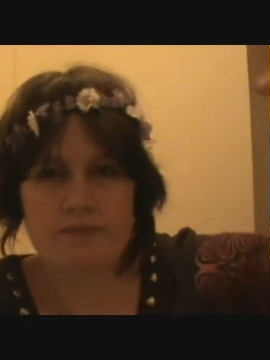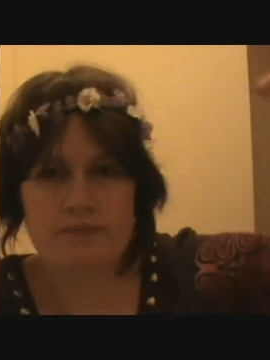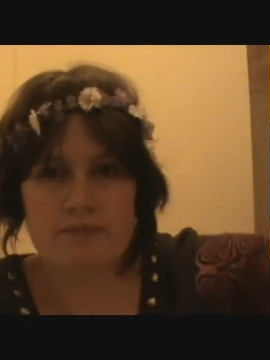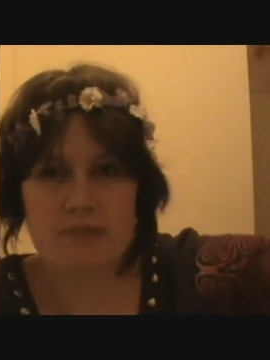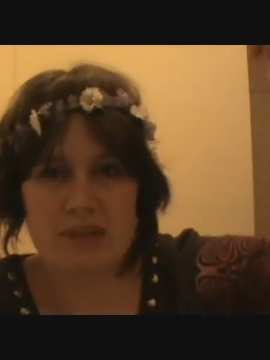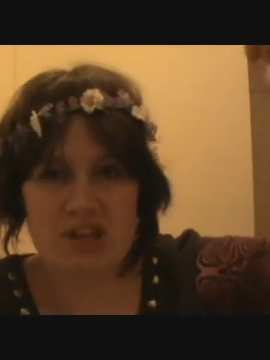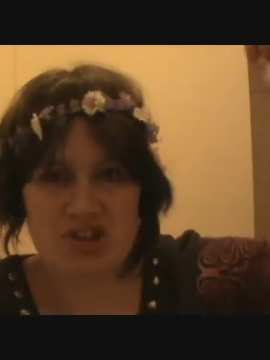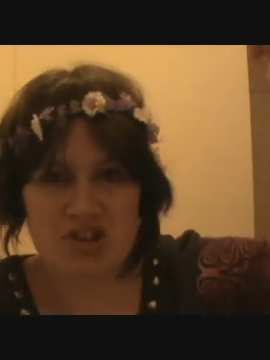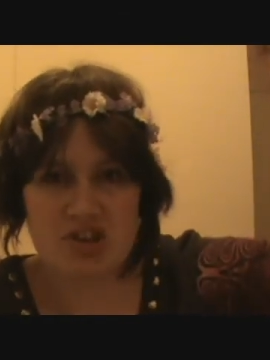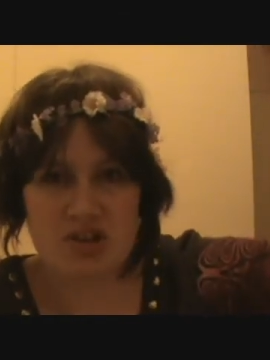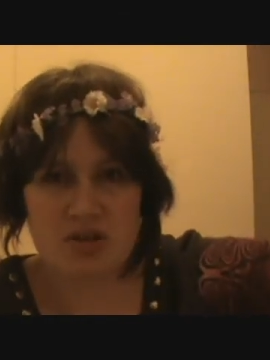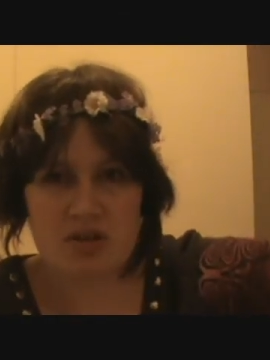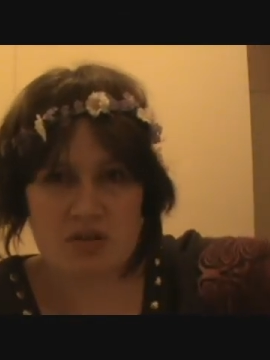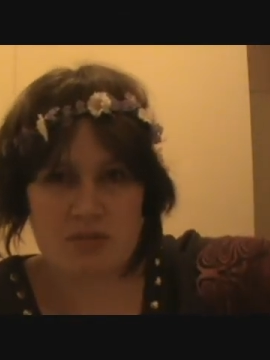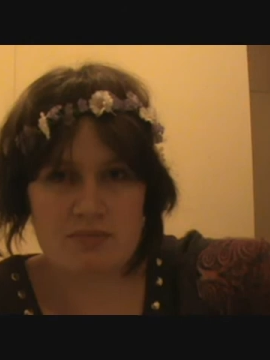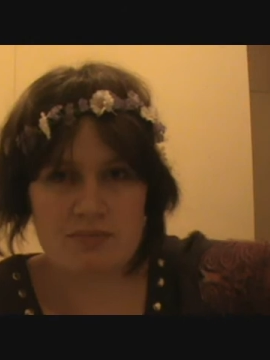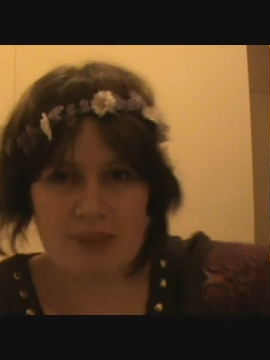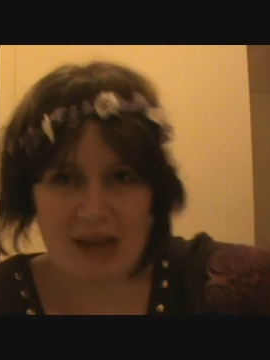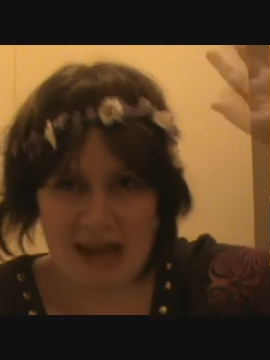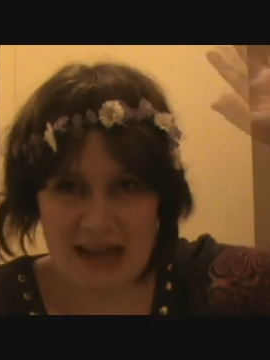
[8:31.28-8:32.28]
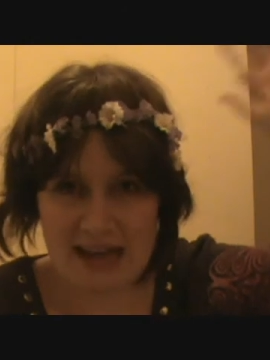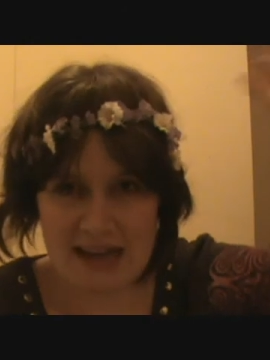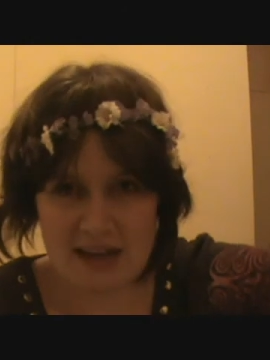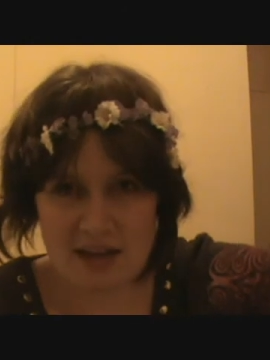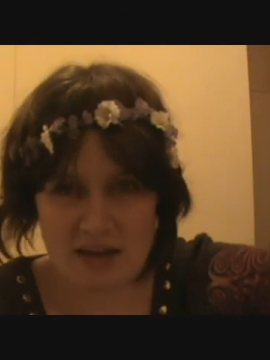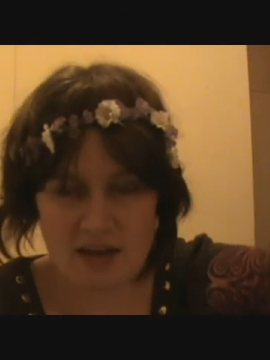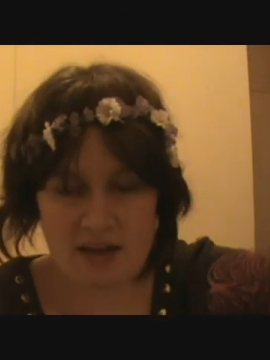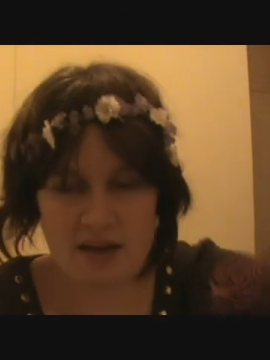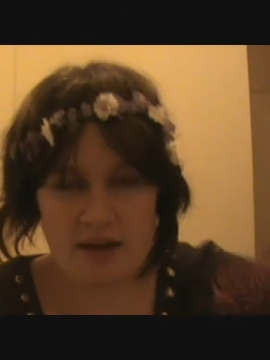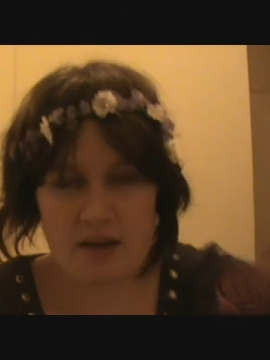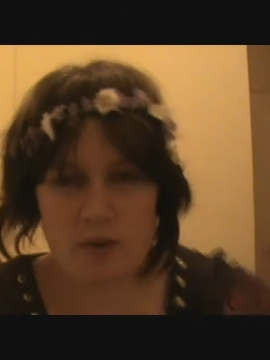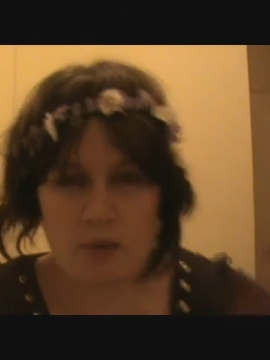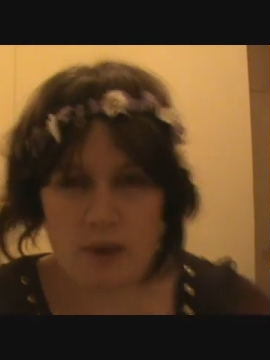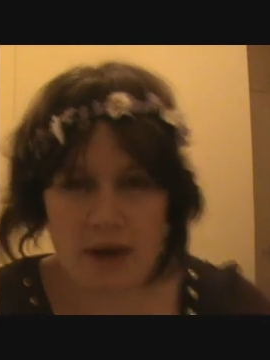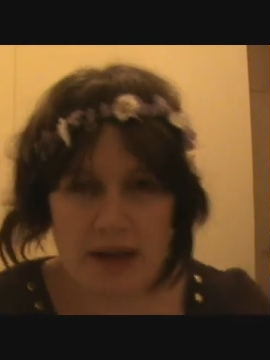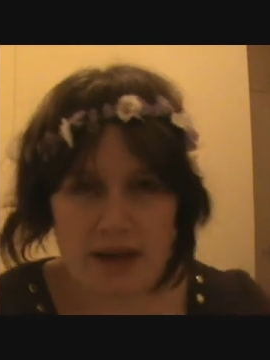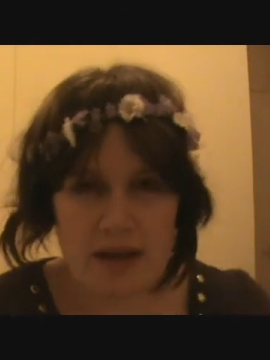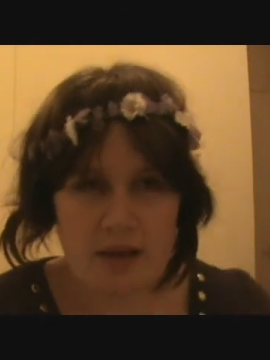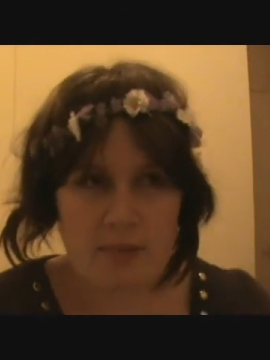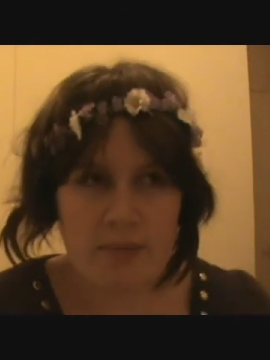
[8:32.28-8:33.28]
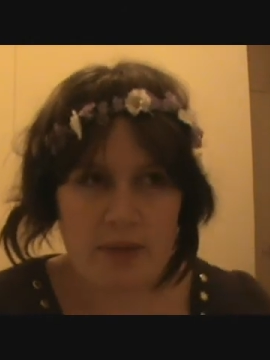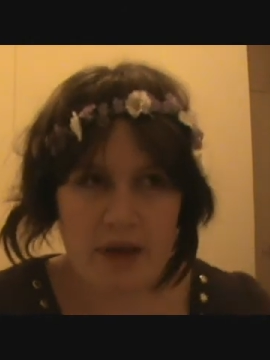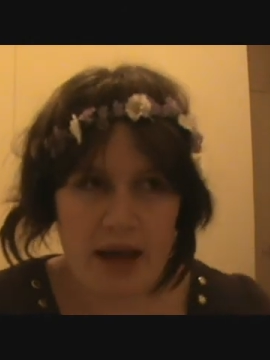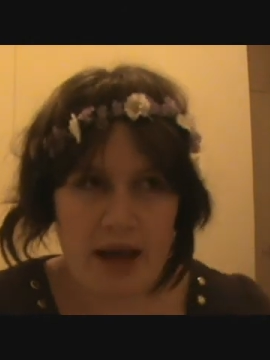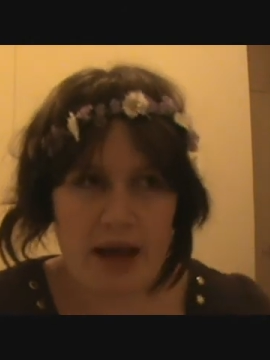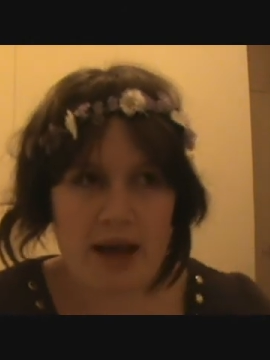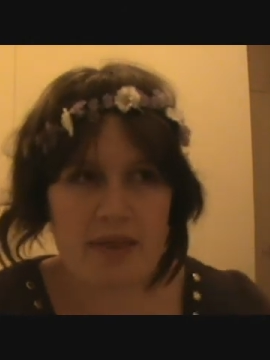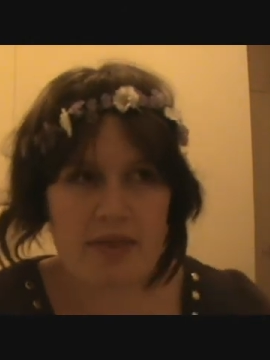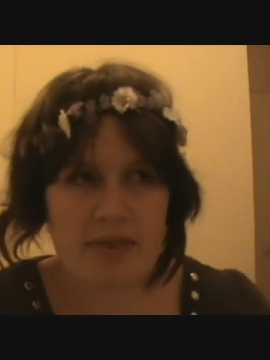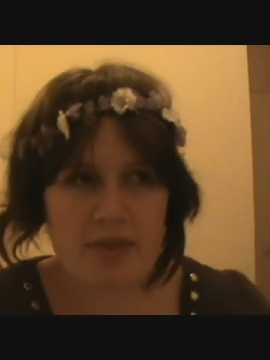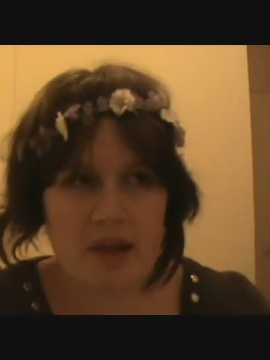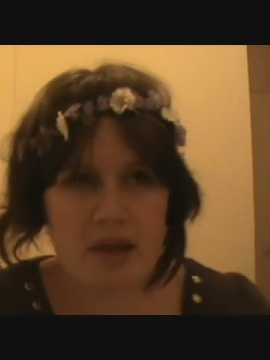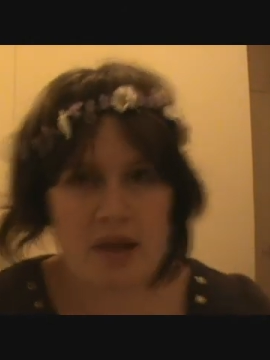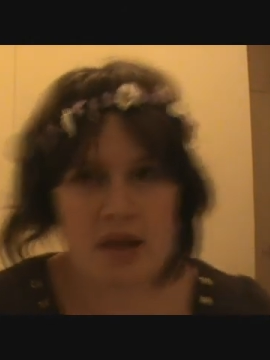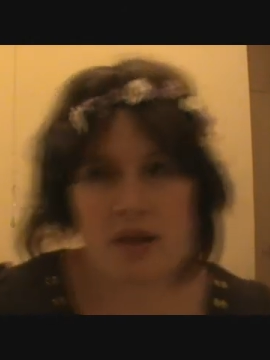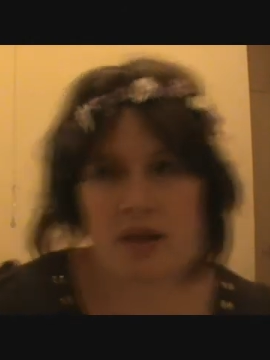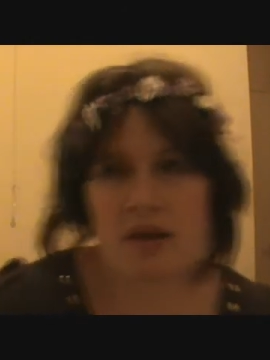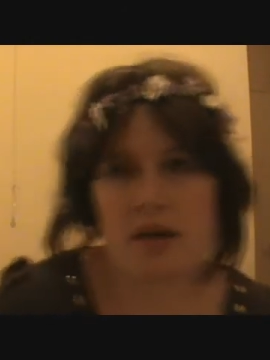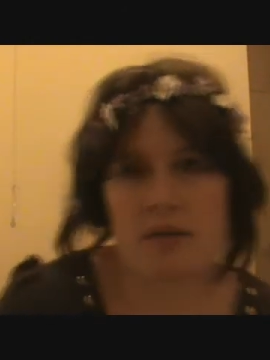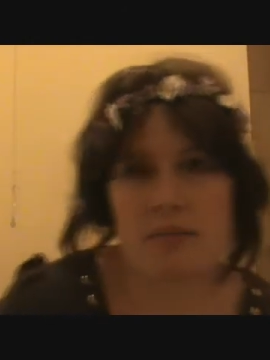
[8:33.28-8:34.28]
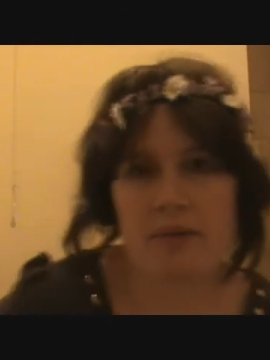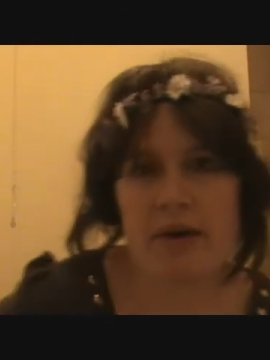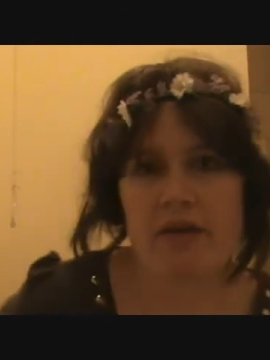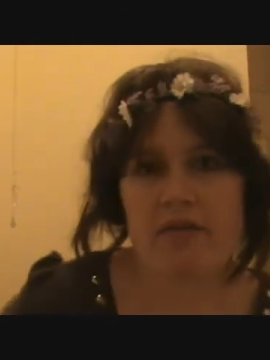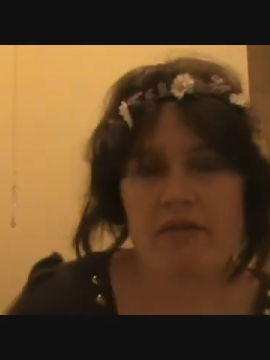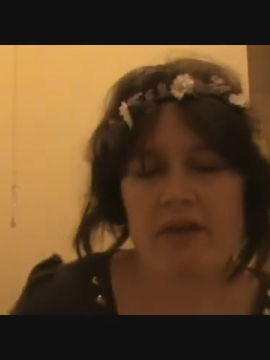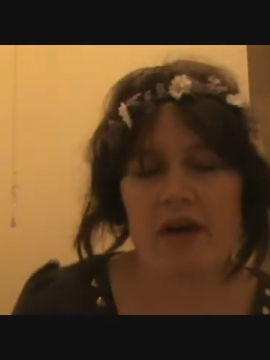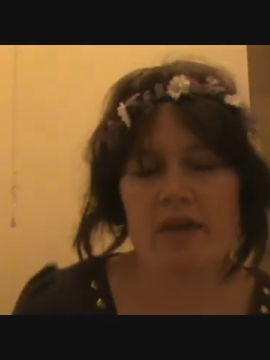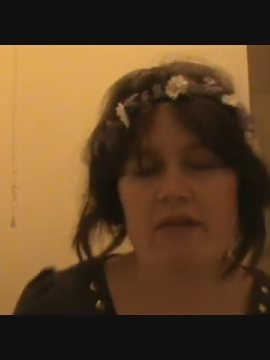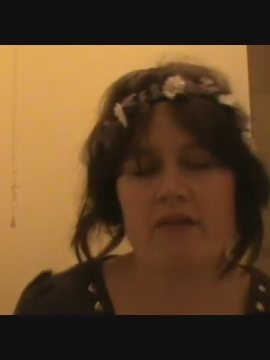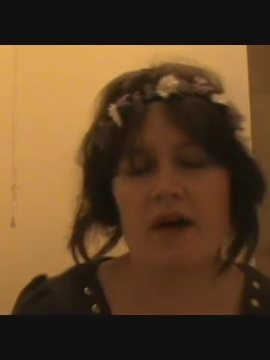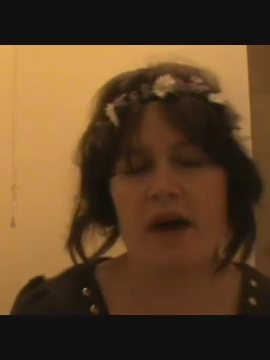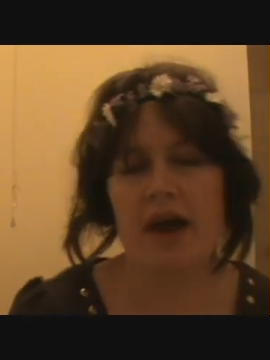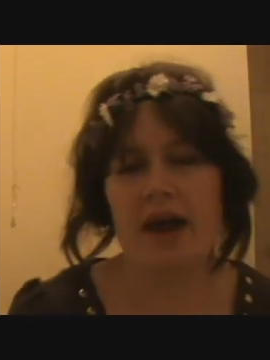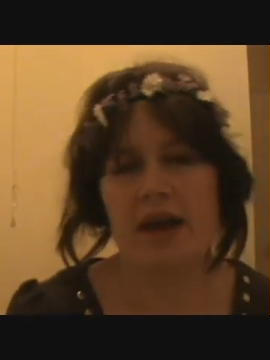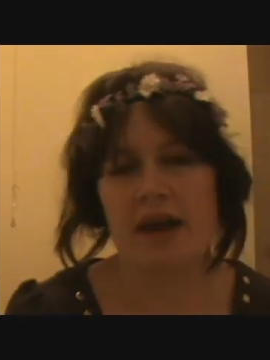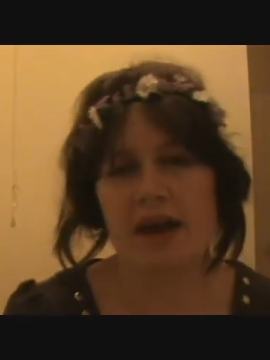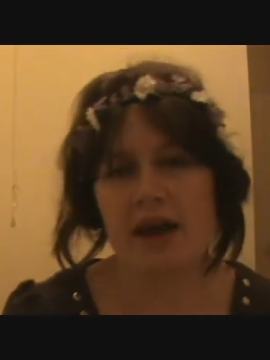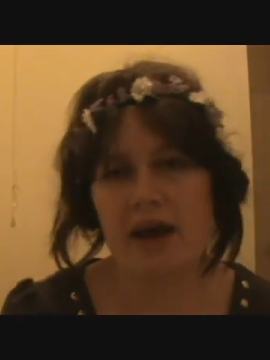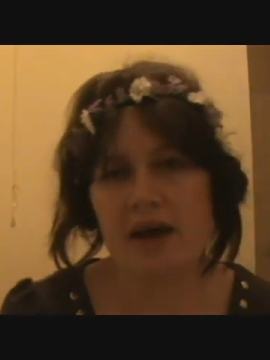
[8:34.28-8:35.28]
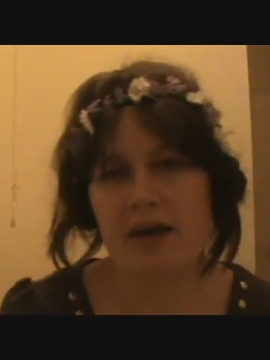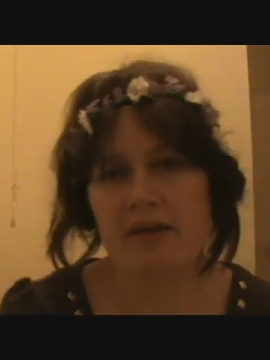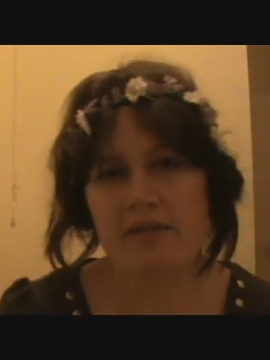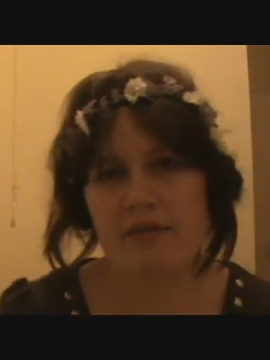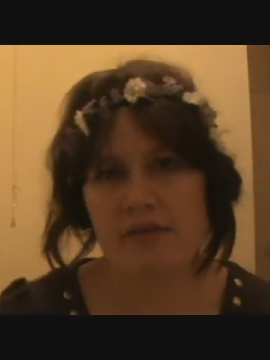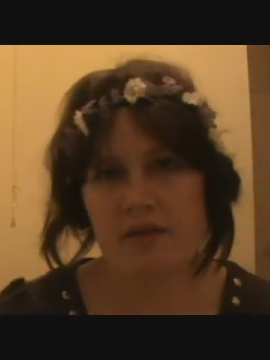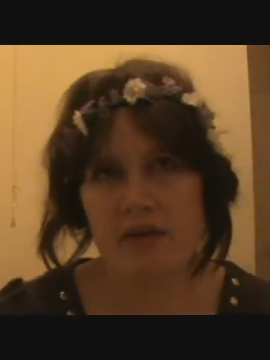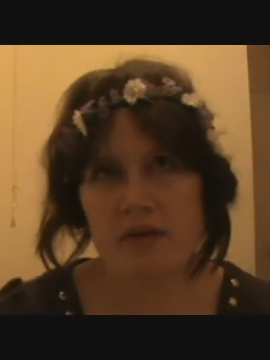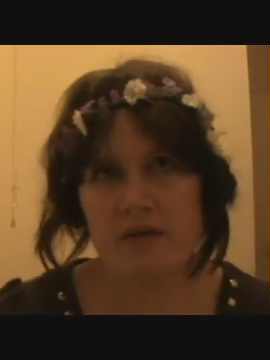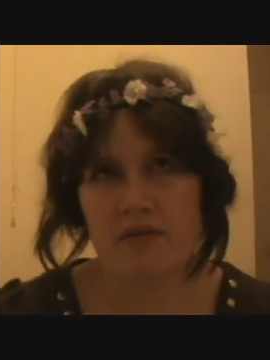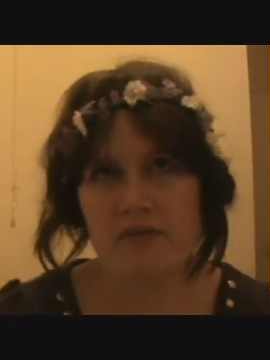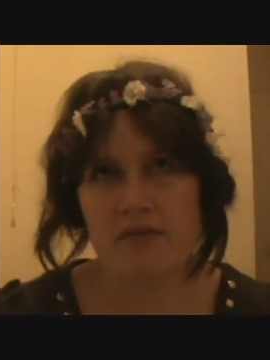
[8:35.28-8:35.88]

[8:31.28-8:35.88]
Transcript: Measured my height in a while, but I think about 5'8½.